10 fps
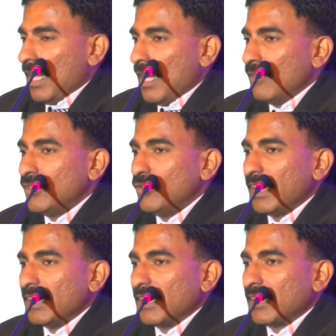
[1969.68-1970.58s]
how do you
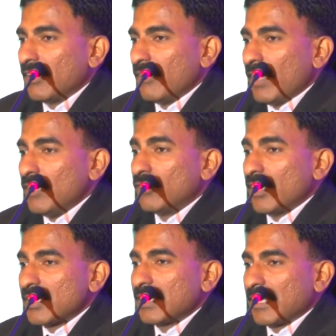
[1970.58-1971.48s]
get a value
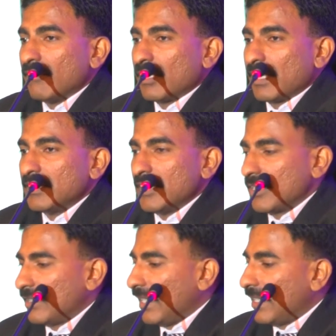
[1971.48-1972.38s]
creation kind of
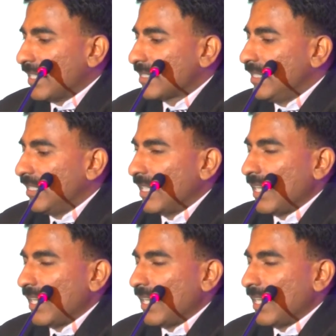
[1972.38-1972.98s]
organization, and lastly,